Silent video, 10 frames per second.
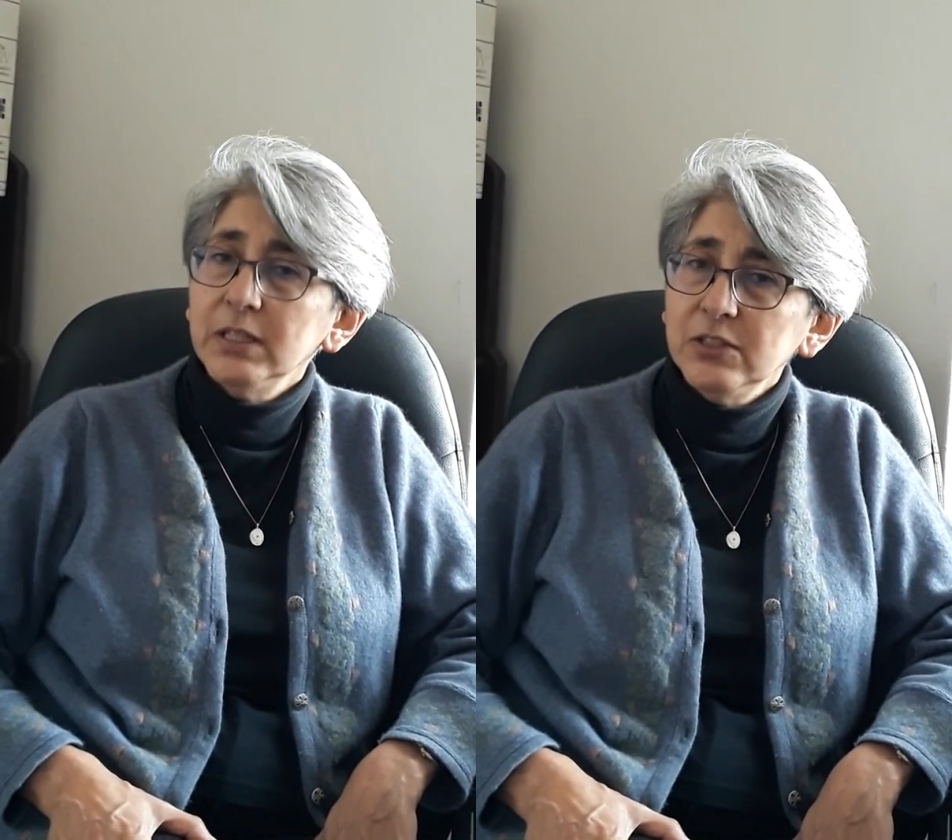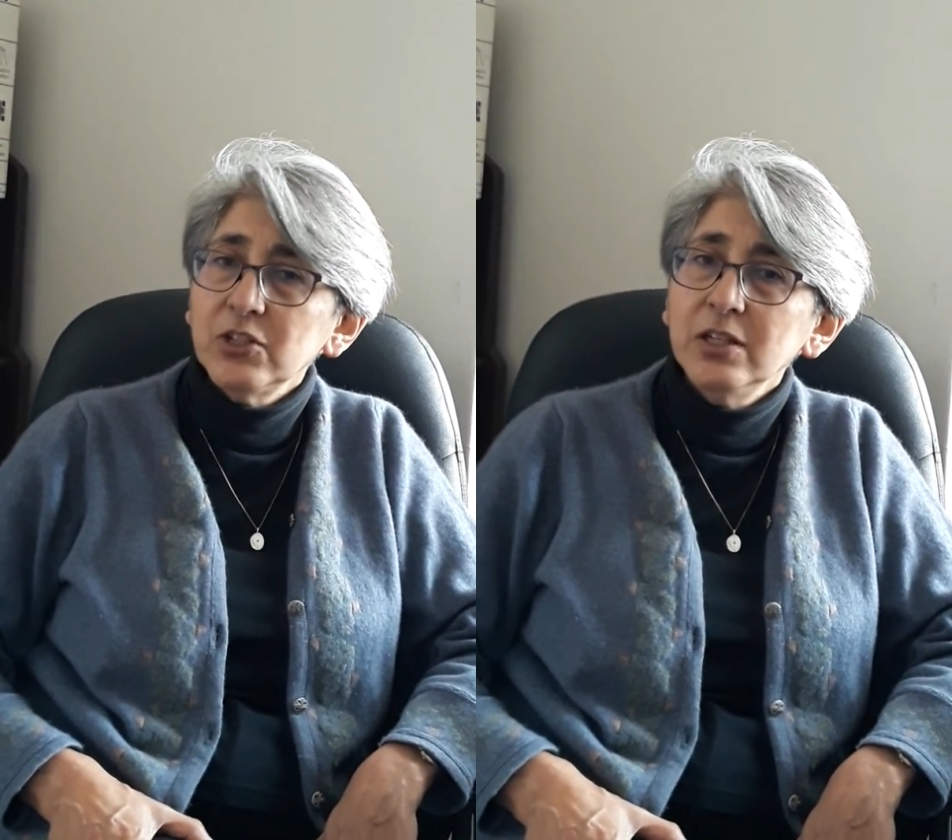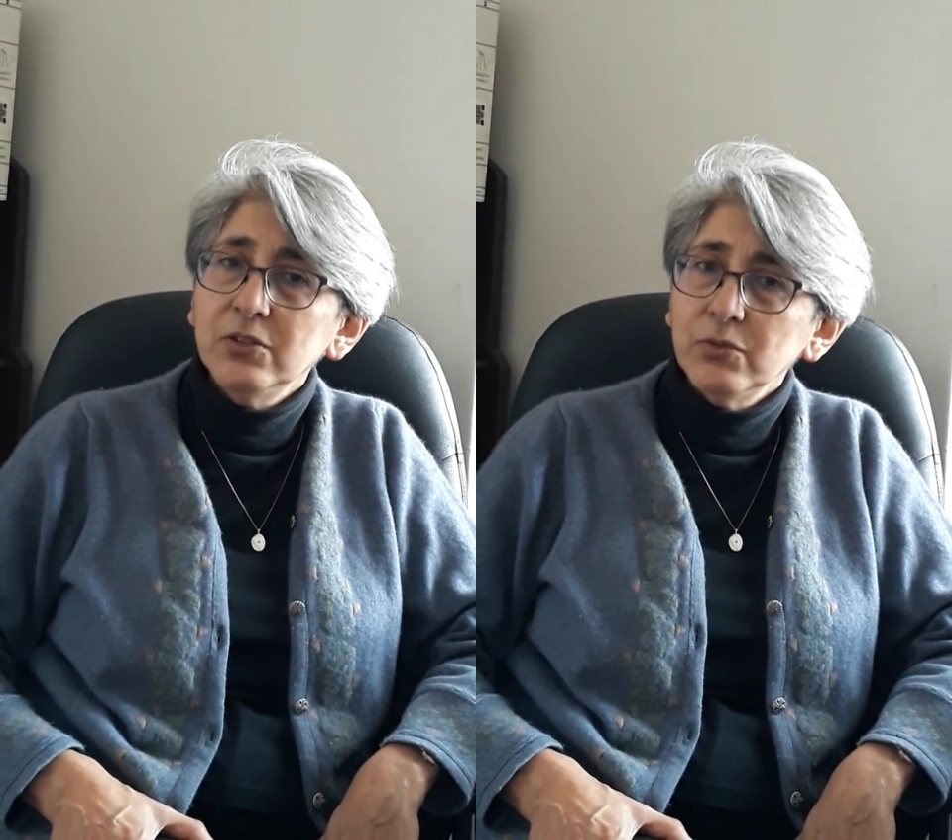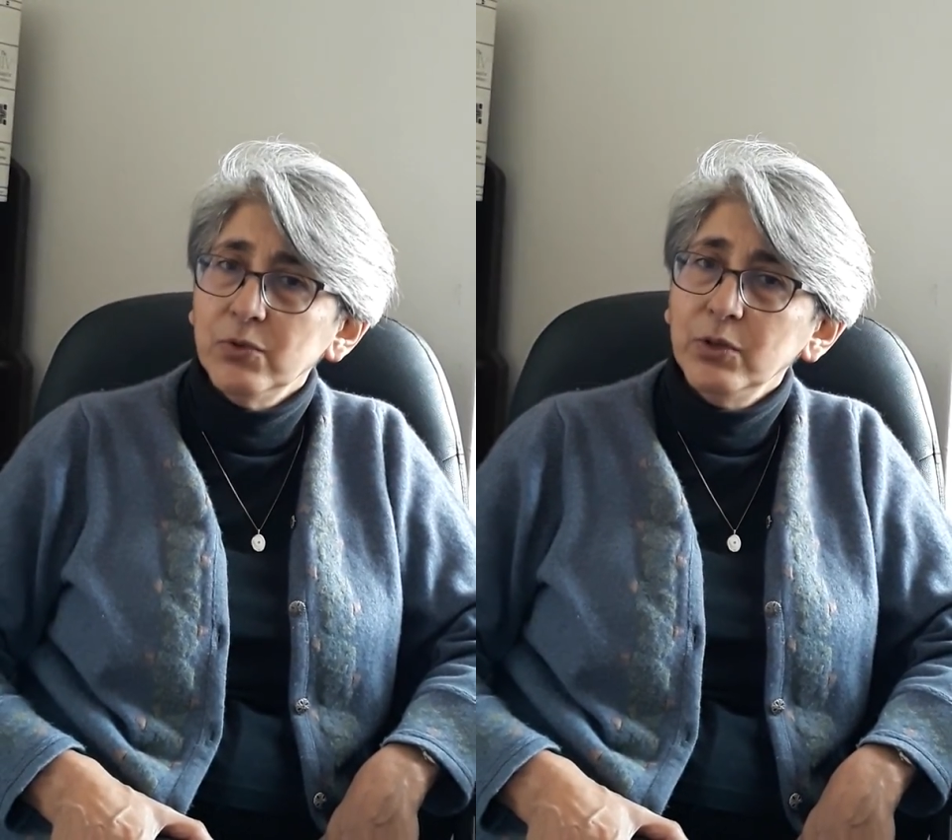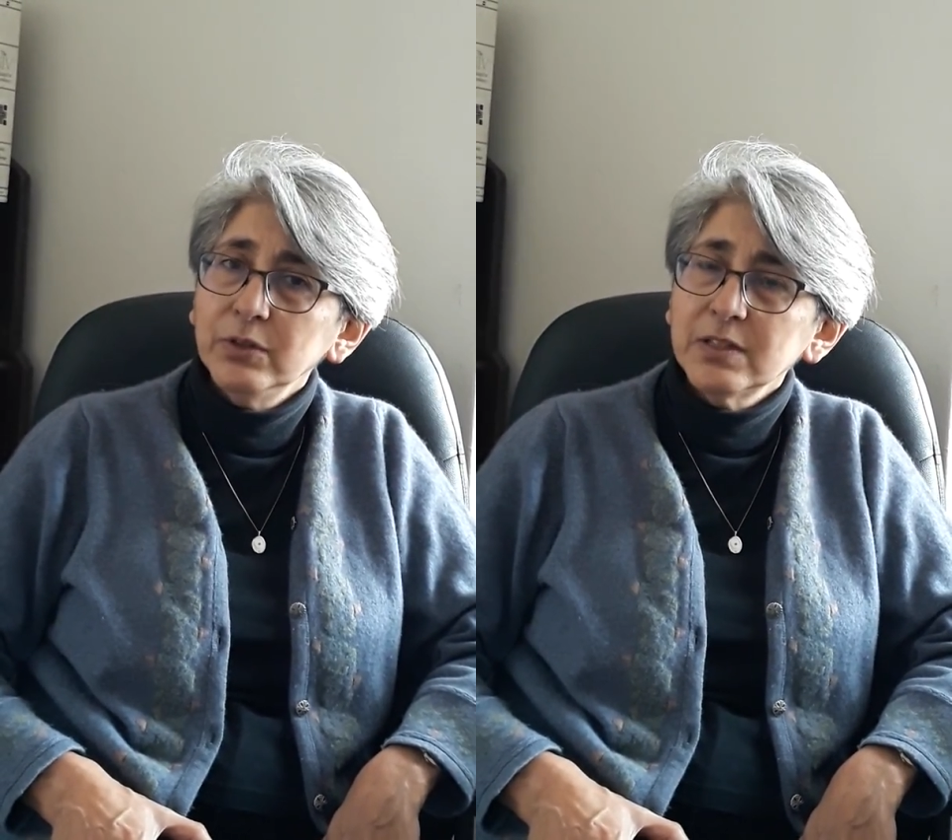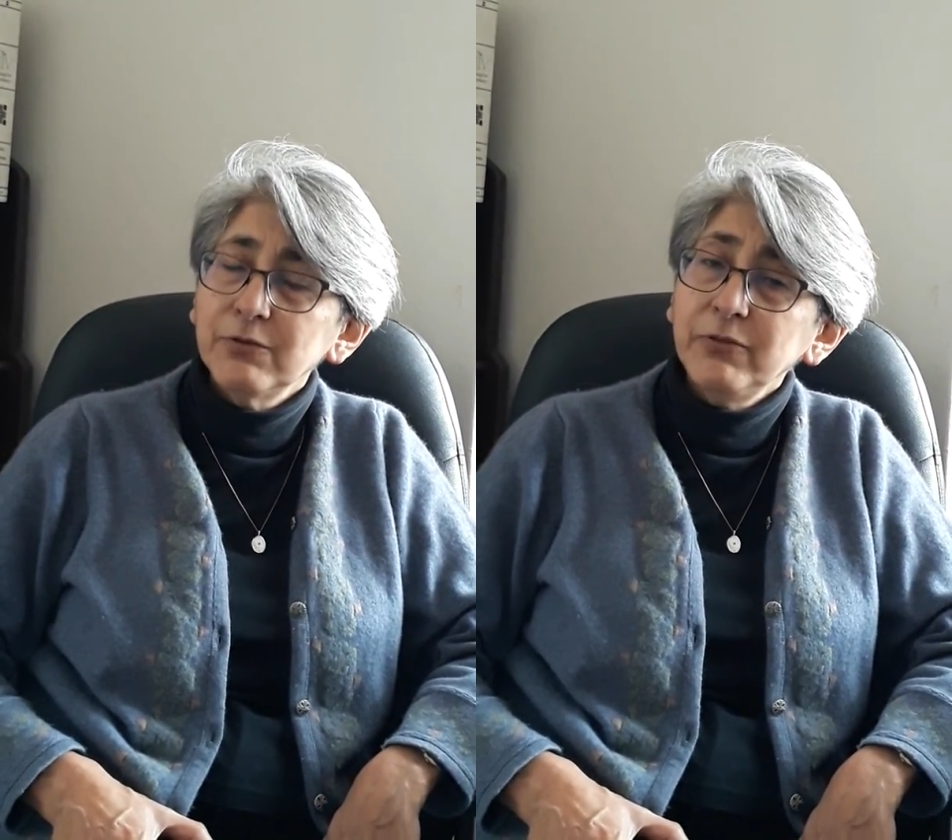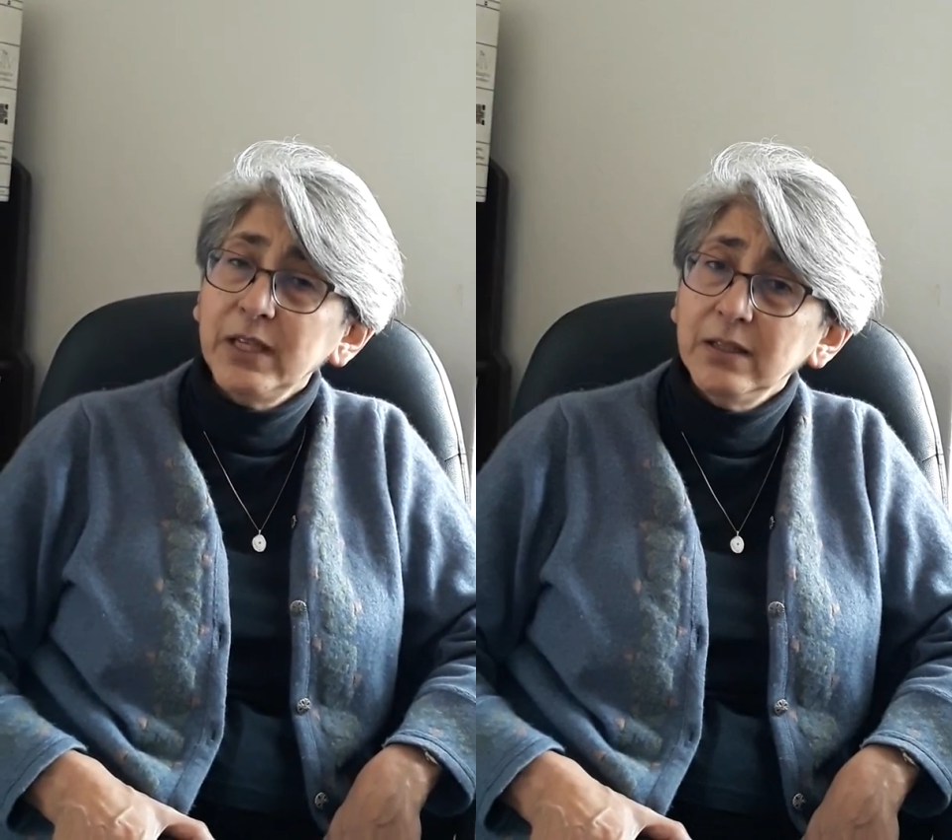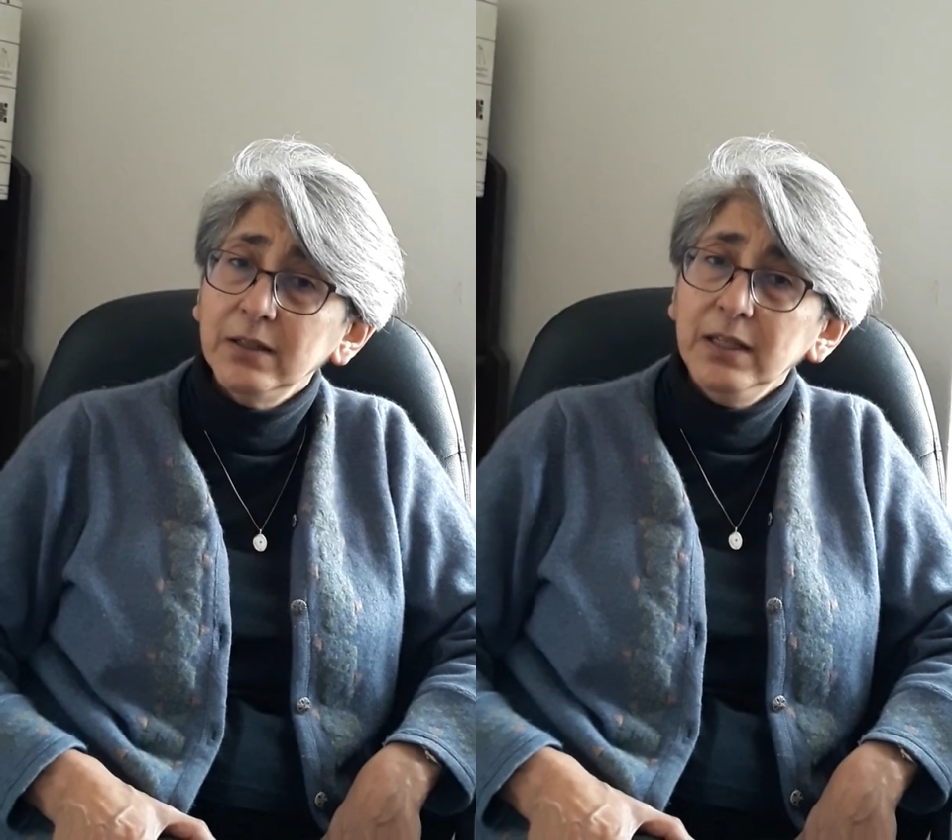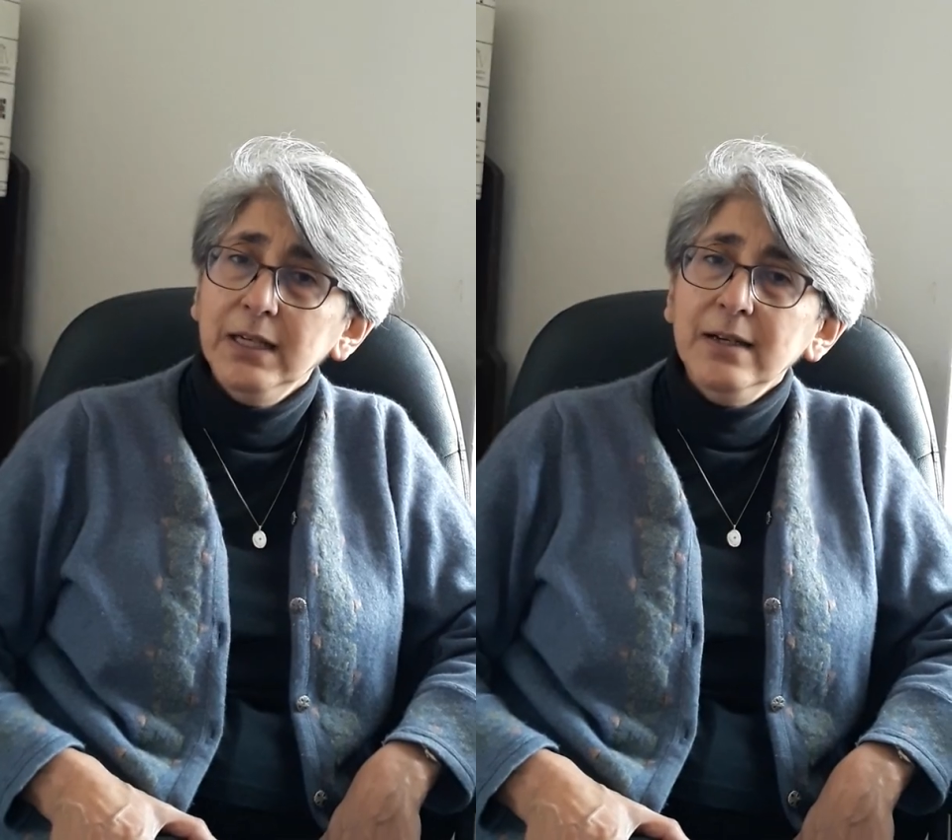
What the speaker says: and gender roles feel